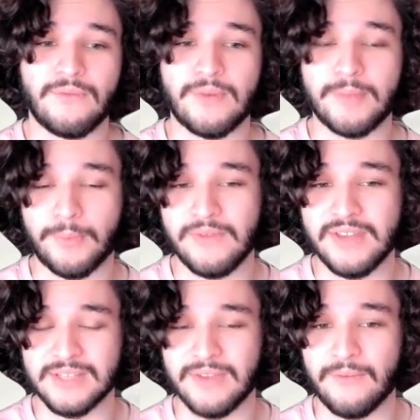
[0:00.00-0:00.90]
from the
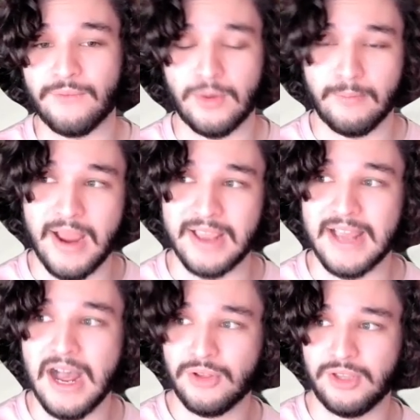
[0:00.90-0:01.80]
previous event for my
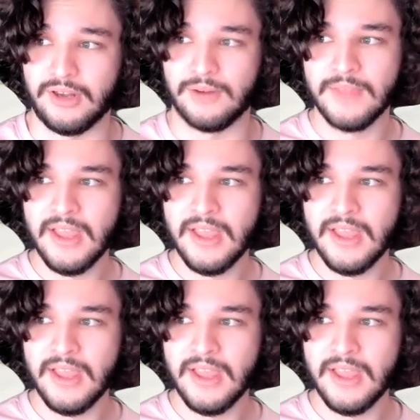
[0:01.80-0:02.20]
calculator.